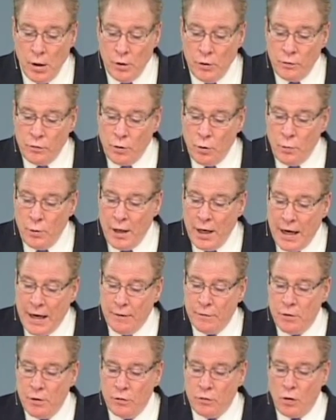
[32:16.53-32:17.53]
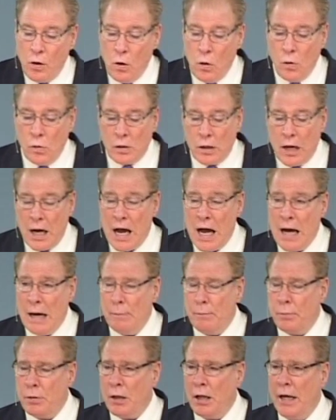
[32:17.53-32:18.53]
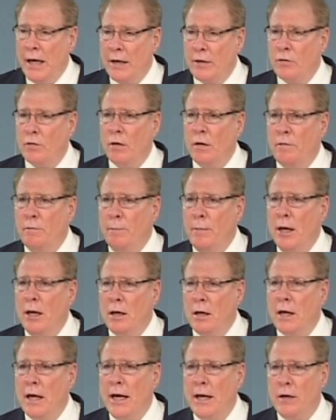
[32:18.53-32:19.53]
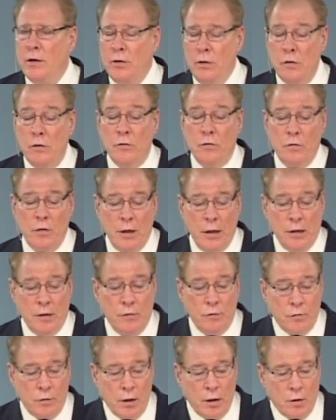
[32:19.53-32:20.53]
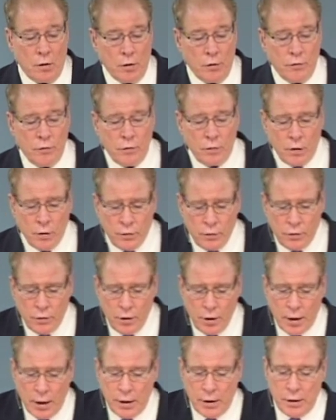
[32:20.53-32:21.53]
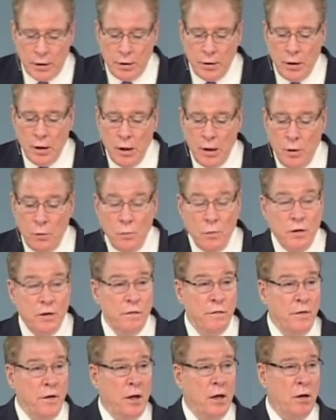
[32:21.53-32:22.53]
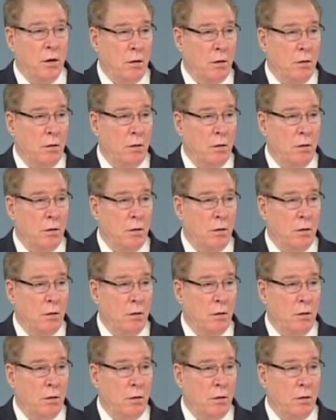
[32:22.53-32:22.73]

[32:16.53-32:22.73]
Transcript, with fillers: So we have this whole complex of mental attitude sins that are associated with fear.